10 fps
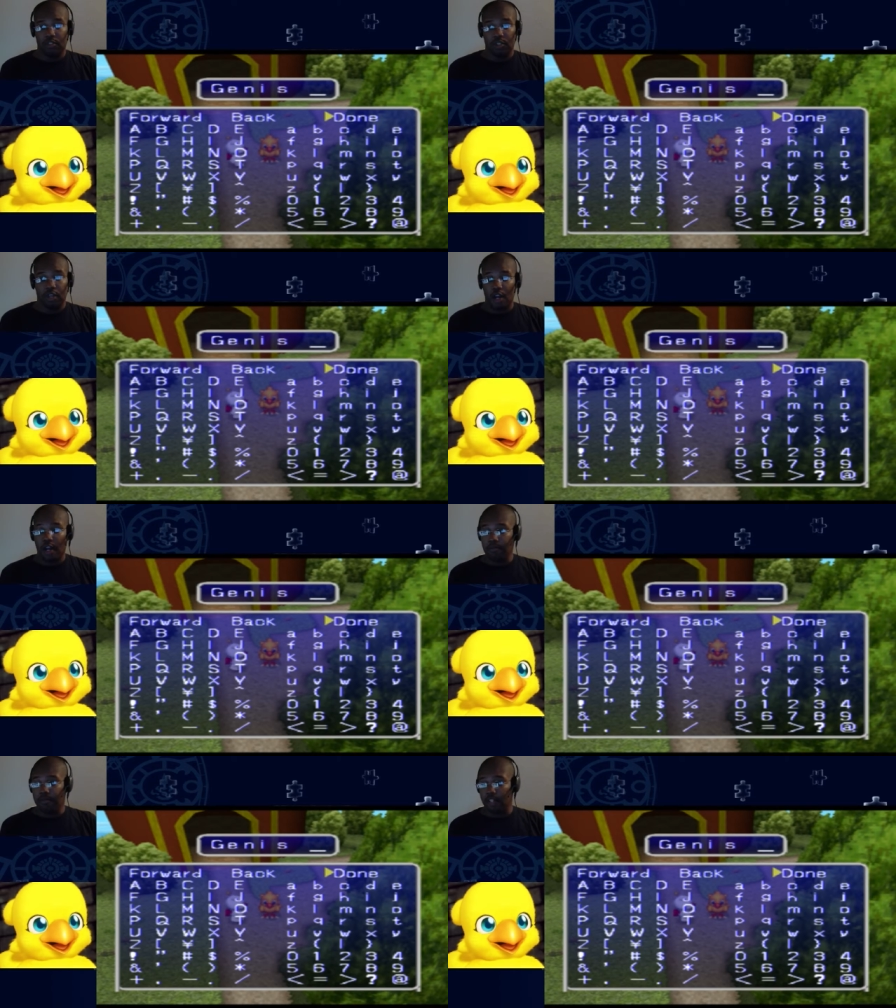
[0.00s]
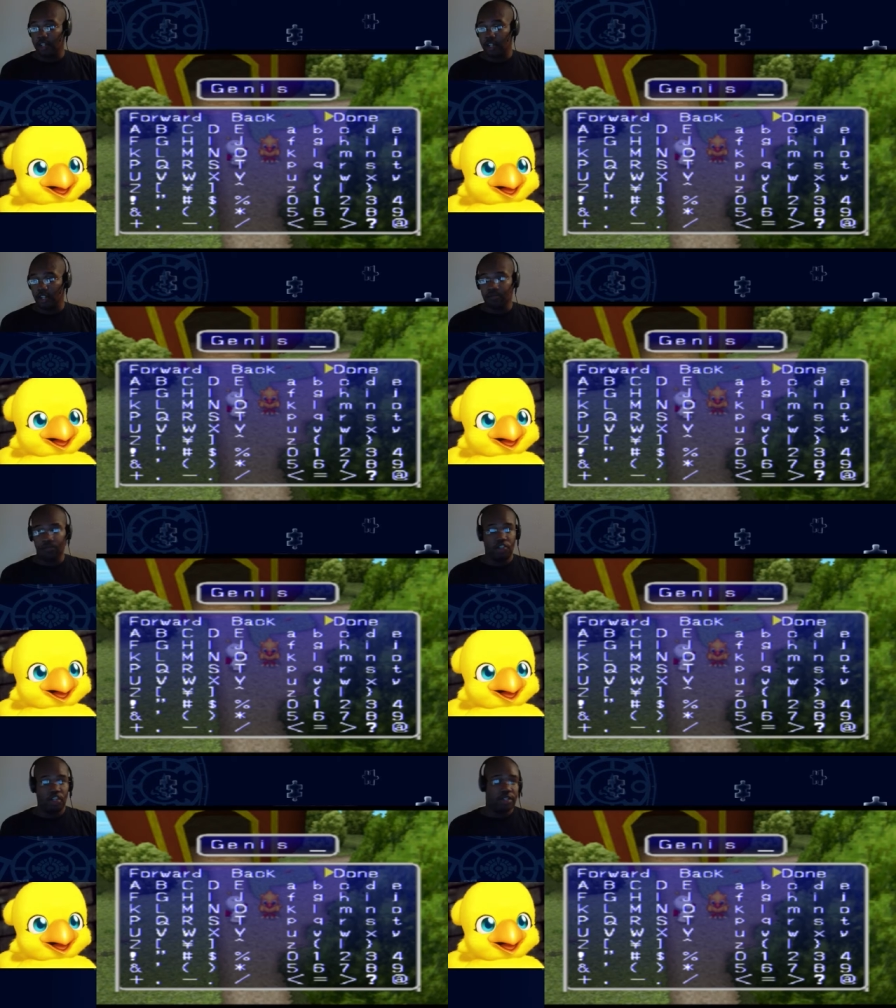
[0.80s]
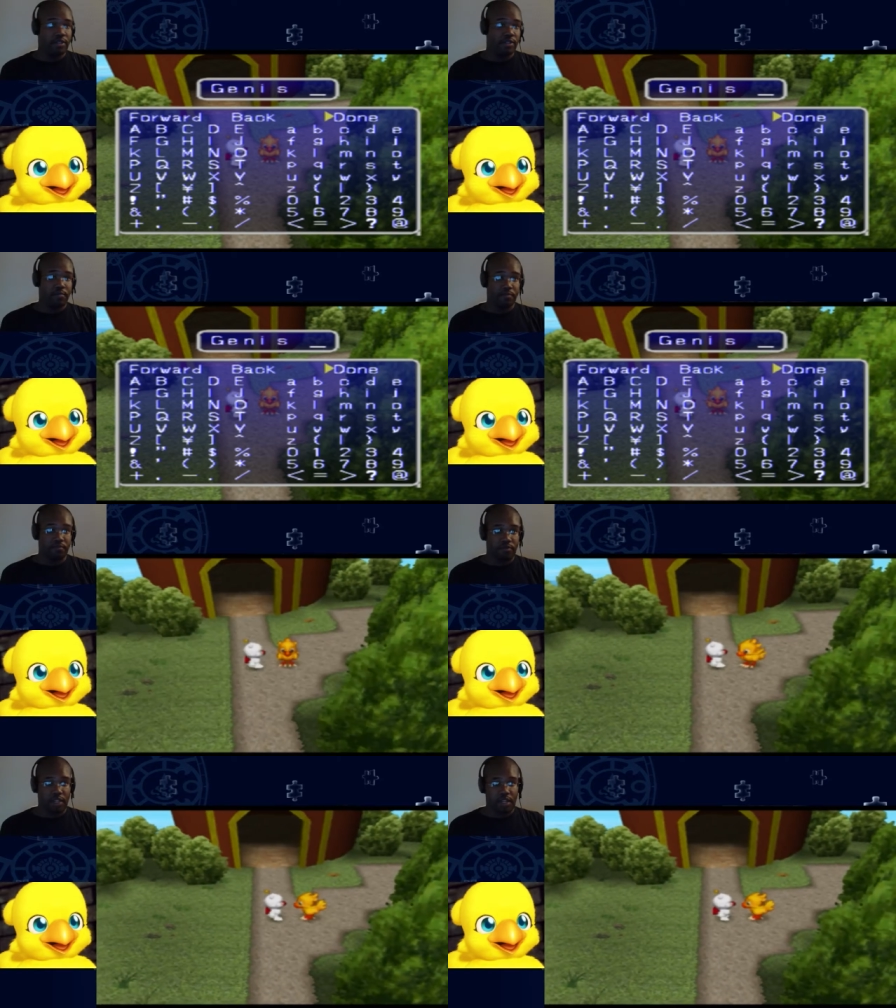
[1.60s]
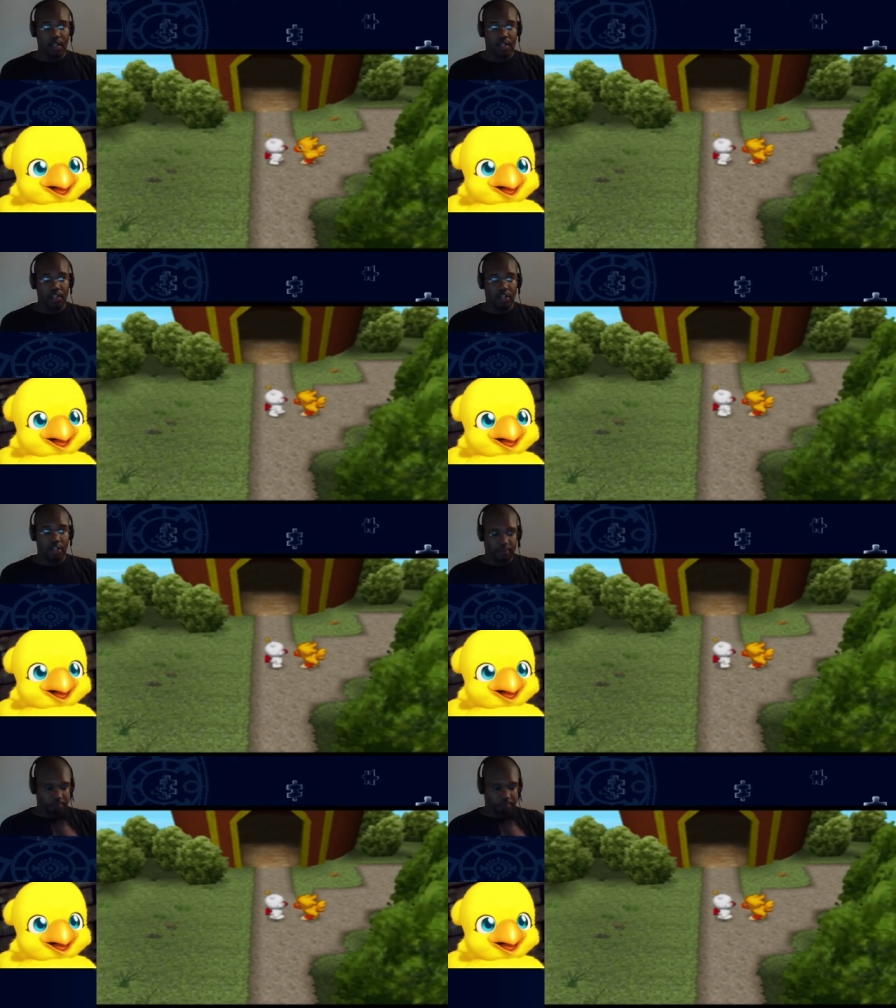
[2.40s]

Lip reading: Alright, there you go. Genus. Done.